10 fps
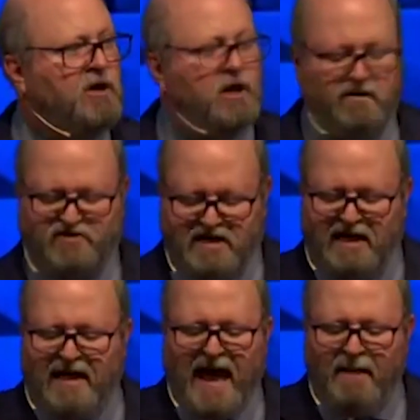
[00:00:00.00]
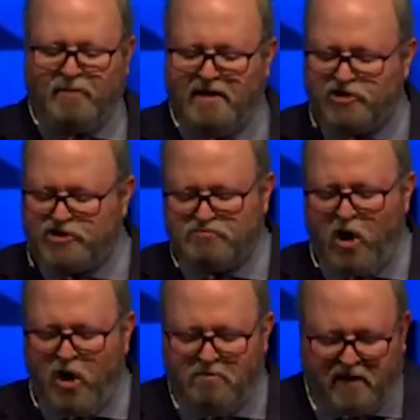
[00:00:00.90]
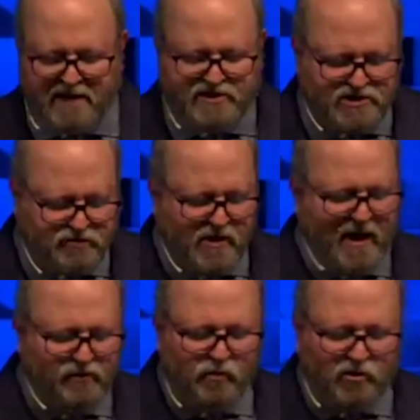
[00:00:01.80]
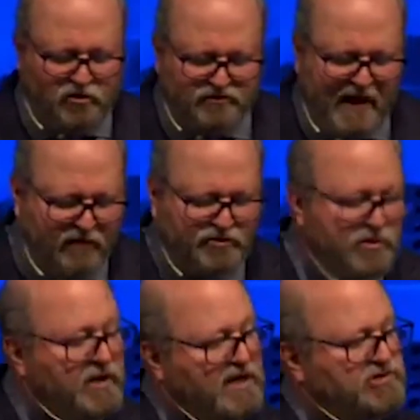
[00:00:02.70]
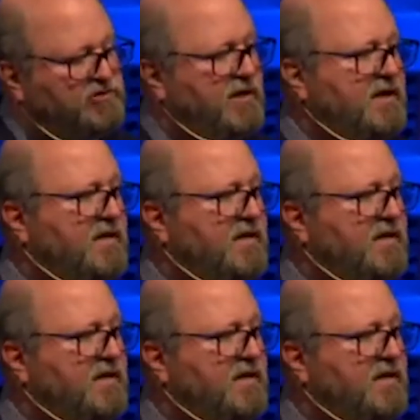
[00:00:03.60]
You've seen it happen in small places around the world down through history.